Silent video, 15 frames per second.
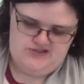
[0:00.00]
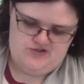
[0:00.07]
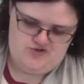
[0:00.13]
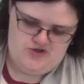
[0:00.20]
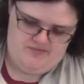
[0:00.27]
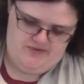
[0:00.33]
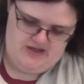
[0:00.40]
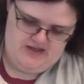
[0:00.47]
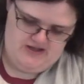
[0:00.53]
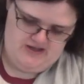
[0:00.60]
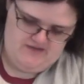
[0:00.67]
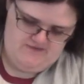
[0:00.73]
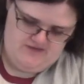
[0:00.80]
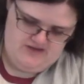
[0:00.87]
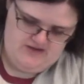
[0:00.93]
strip
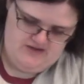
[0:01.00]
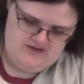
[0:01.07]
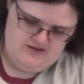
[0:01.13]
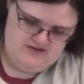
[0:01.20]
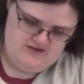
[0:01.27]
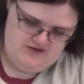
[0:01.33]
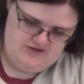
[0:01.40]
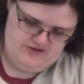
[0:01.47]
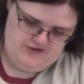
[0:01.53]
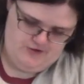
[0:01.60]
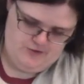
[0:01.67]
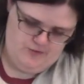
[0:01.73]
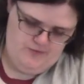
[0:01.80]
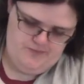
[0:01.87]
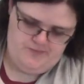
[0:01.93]
of
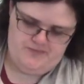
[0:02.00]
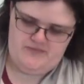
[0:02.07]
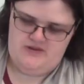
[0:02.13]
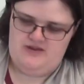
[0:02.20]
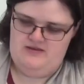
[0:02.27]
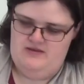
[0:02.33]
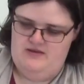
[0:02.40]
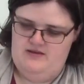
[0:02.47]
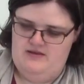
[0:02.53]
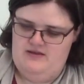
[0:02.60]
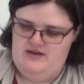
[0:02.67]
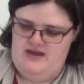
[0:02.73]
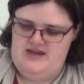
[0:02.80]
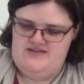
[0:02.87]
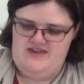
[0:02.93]
glue.
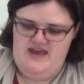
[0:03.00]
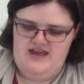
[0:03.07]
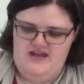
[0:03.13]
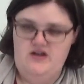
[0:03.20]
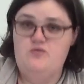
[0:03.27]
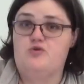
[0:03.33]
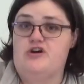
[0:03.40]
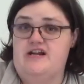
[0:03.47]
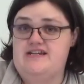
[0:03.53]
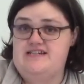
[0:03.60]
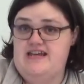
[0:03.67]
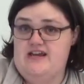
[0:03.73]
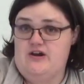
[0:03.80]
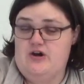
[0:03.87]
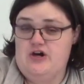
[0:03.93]
And then we're gonna
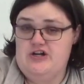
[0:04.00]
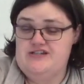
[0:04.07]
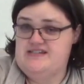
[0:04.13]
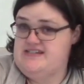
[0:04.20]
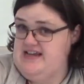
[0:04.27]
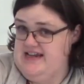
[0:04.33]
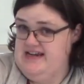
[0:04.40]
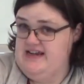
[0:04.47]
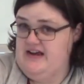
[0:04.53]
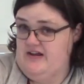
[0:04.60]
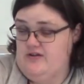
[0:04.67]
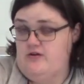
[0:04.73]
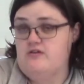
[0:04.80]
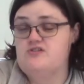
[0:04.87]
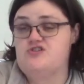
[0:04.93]
take our second
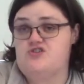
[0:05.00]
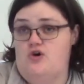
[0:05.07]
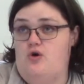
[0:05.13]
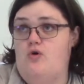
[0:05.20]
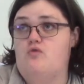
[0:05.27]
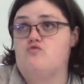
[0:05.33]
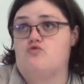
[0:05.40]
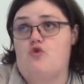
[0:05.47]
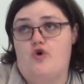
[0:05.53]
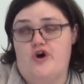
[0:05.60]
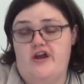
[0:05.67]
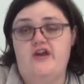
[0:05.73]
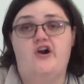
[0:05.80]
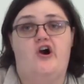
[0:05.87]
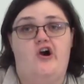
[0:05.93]
color, so
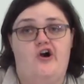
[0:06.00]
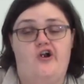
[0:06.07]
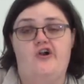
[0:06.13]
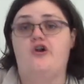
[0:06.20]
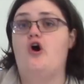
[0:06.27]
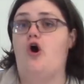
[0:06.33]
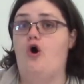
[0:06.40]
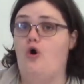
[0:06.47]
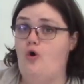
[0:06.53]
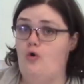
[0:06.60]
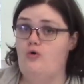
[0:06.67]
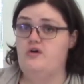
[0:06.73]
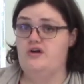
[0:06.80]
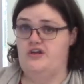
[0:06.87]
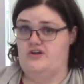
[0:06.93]
Roy,
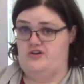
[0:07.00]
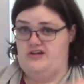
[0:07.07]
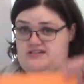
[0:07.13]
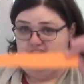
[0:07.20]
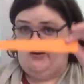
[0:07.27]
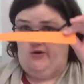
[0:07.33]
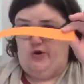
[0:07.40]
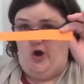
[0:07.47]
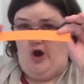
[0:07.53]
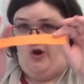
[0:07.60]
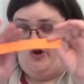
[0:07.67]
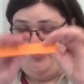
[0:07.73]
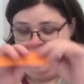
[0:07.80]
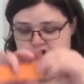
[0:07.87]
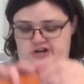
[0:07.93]
R-O, you're gonna take
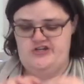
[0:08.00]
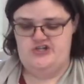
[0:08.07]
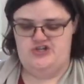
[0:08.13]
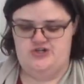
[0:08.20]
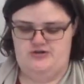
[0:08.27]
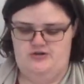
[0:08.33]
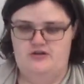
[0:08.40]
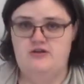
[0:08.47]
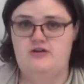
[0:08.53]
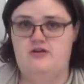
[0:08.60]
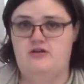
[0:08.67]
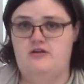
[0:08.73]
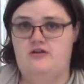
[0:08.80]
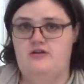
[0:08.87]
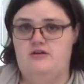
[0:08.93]
orange,
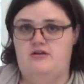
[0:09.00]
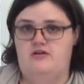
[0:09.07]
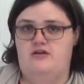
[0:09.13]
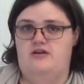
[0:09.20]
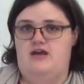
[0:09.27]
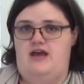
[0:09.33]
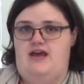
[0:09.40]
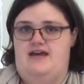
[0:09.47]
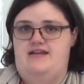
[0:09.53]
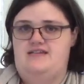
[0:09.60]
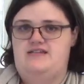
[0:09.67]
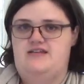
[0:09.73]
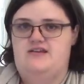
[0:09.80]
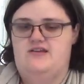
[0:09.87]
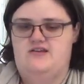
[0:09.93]

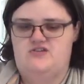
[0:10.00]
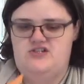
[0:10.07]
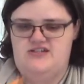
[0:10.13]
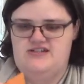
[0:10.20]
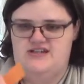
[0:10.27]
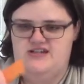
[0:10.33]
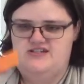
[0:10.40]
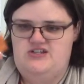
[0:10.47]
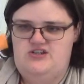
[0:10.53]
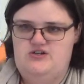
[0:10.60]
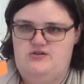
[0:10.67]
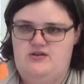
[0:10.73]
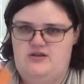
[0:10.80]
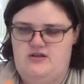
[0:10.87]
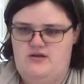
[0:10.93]
and you're just going
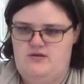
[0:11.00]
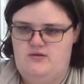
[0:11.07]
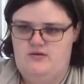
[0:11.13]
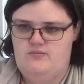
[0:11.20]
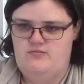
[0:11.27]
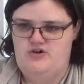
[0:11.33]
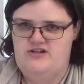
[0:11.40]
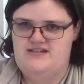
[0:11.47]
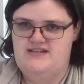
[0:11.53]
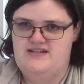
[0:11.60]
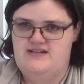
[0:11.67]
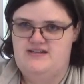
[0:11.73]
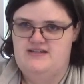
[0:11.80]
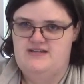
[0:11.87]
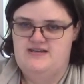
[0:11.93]
to put
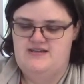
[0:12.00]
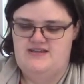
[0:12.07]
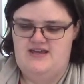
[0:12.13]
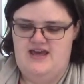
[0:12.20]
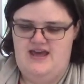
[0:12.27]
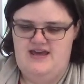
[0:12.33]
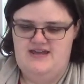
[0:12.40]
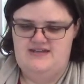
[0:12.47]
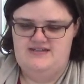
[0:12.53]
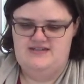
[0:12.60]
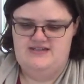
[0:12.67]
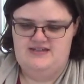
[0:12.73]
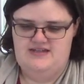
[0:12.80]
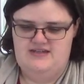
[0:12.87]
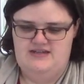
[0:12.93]
the
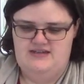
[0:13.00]
end